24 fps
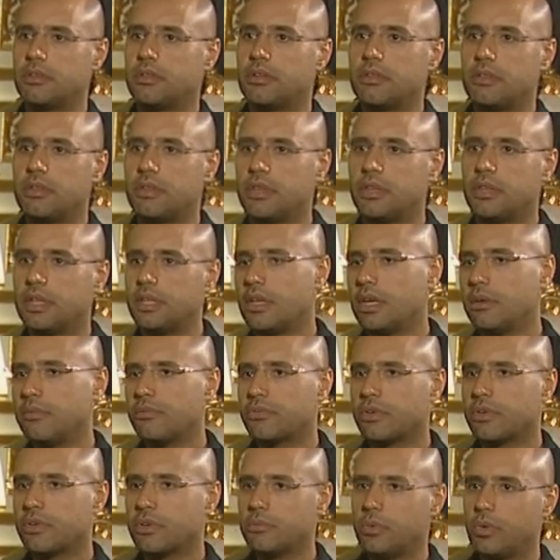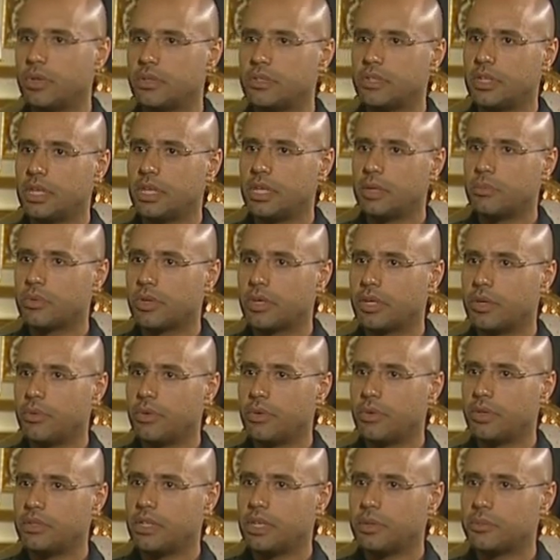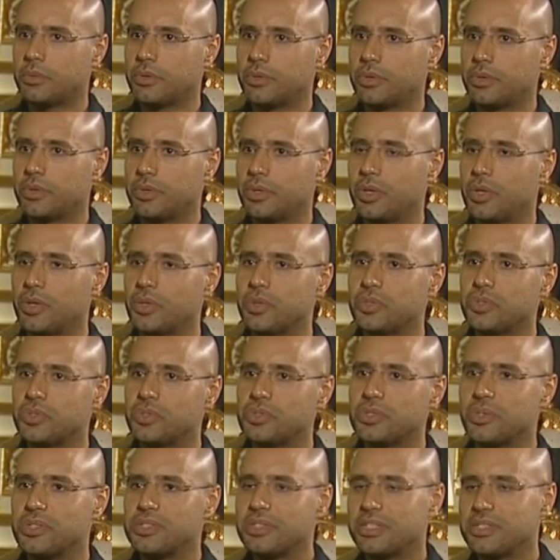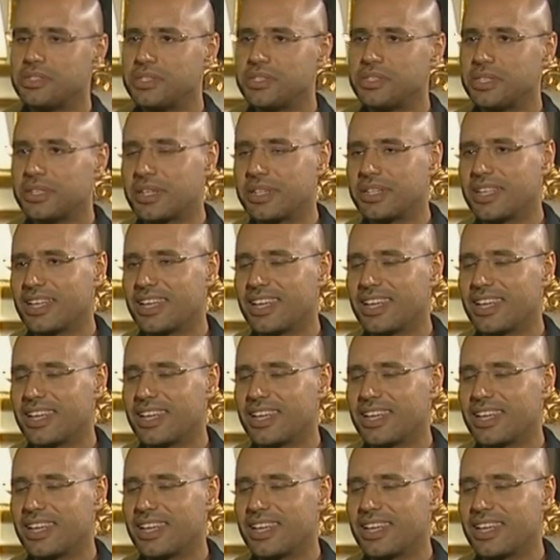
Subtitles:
They came from Guantanamo, they were in Guantanamo. So it's not secret.